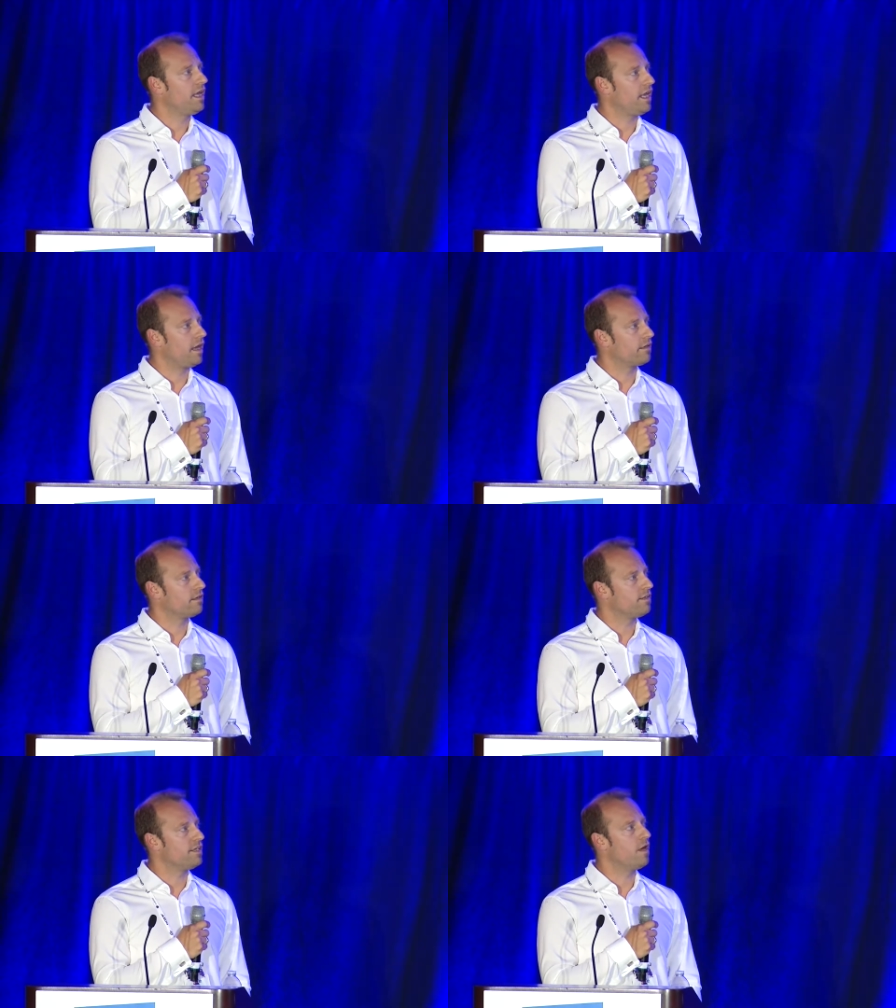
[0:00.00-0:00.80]

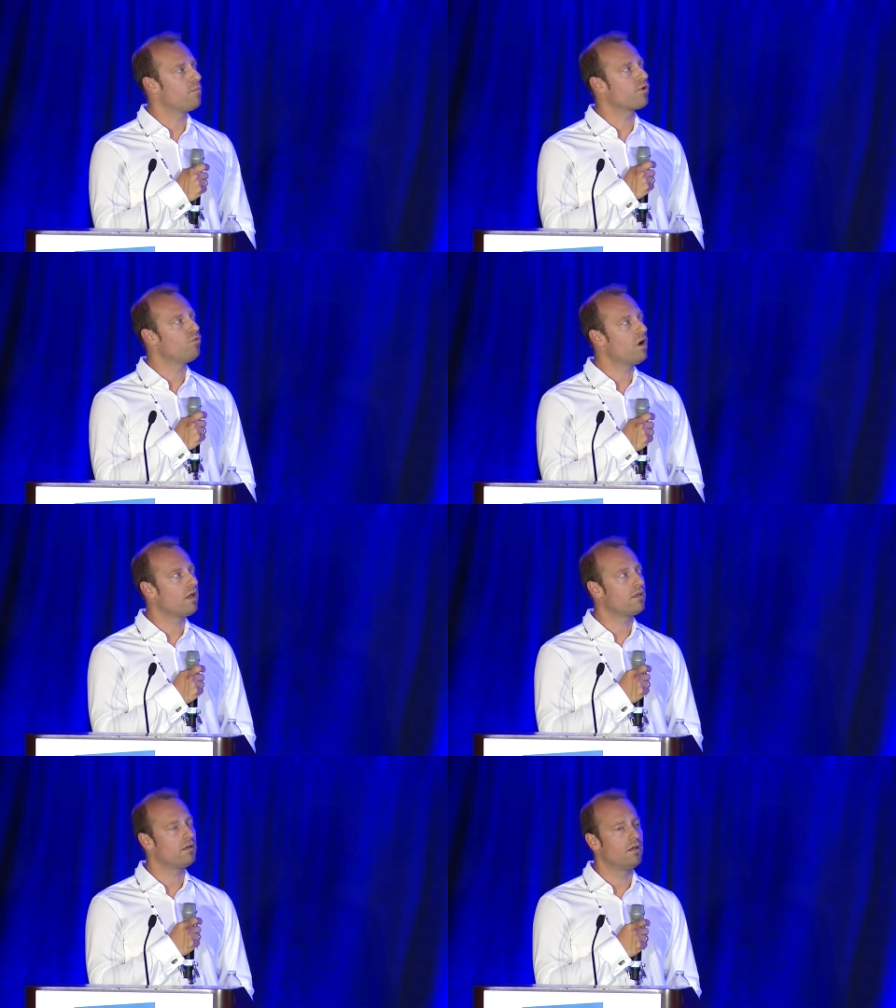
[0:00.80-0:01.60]
And the number
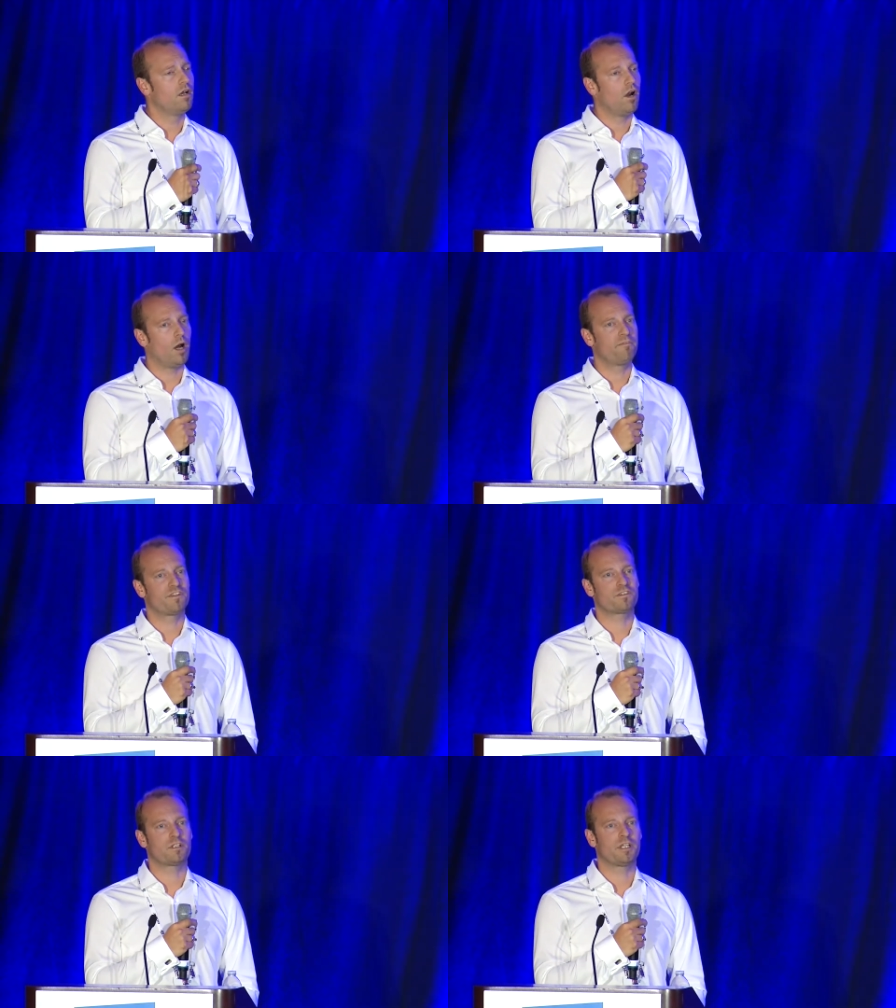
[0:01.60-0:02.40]
one,
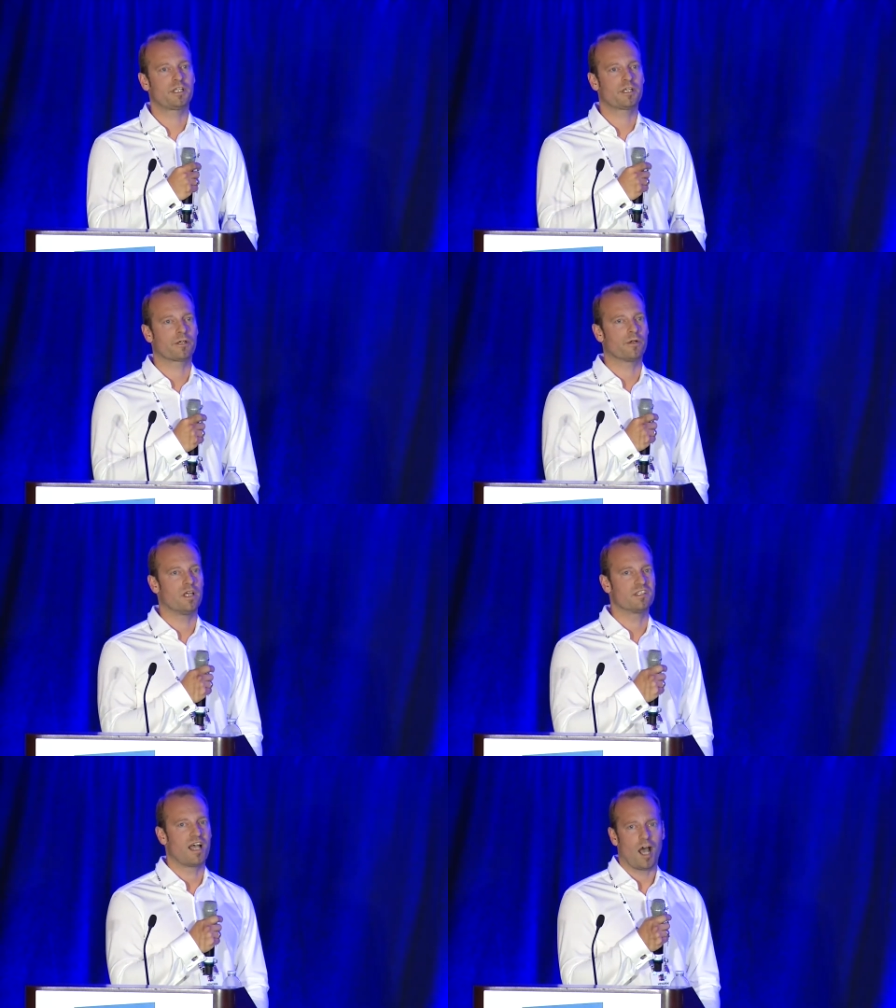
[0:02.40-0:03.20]
obviously, here
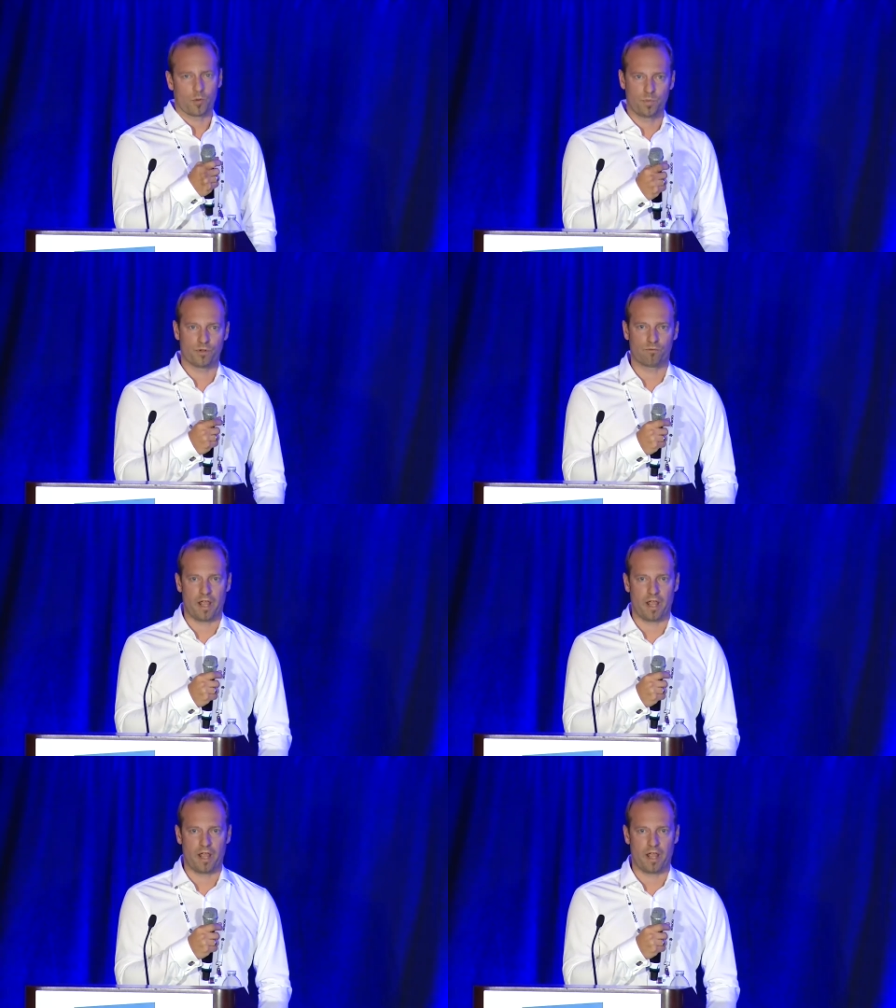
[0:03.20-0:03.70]
is output